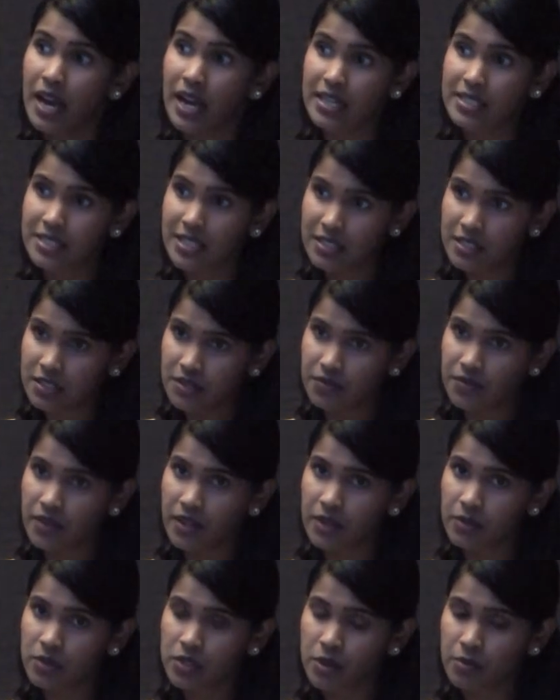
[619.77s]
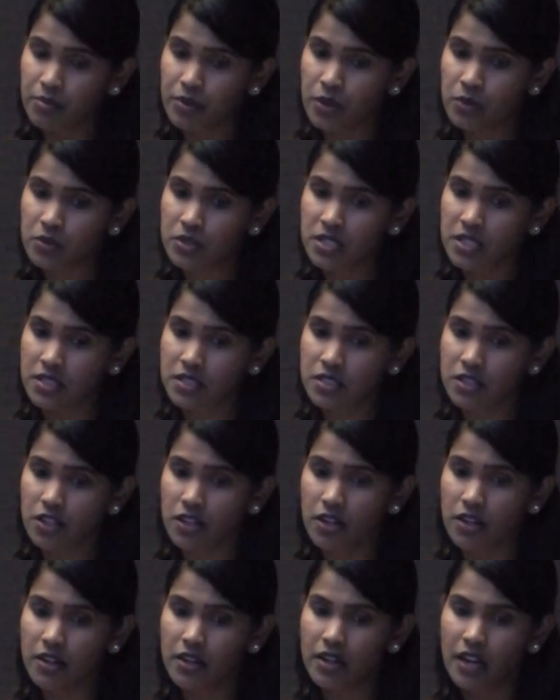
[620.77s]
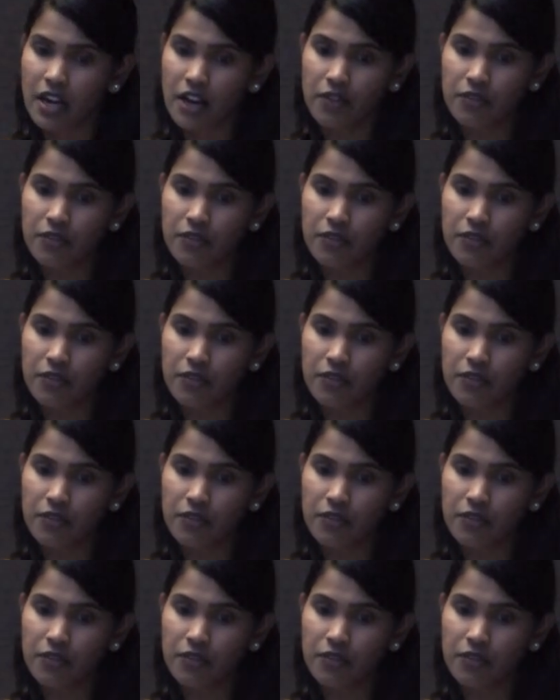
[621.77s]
identify what the proteins are,